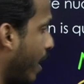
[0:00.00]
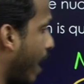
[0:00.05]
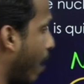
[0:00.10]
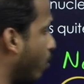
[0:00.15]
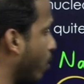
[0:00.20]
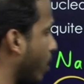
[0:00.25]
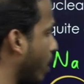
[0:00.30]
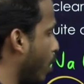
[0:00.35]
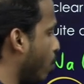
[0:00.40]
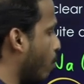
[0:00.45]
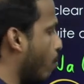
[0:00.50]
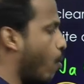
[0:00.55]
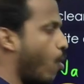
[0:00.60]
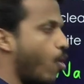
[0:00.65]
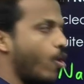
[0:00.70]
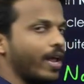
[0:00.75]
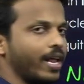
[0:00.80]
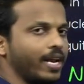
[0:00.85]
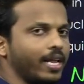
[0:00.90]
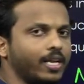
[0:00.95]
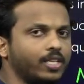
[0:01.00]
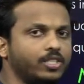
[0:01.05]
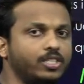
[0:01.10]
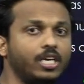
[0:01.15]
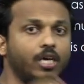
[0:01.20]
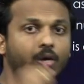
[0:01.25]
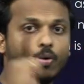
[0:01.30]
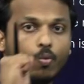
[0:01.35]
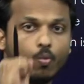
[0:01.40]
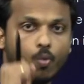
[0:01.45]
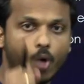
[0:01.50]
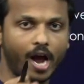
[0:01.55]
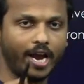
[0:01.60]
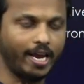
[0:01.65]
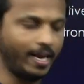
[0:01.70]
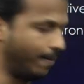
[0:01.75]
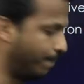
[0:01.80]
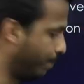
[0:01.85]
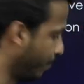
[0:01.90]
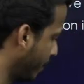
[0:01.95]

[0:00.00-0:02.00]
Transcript: we have to give more energy. Why?